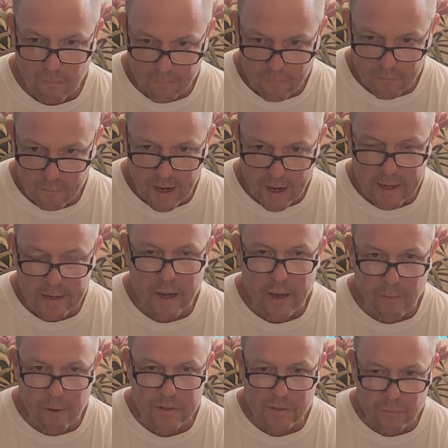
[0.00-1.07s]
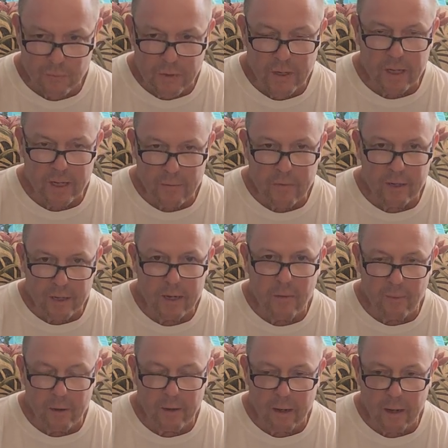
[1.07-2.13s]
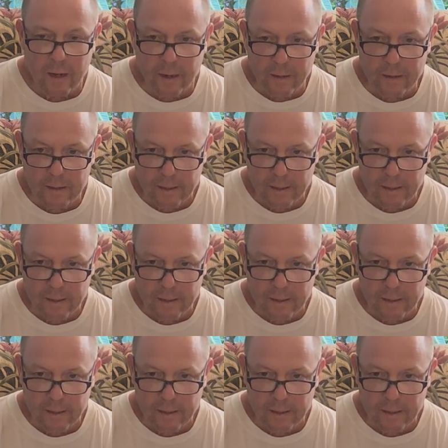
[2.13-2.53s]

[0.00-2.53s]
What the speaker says: find out what's really, really going on,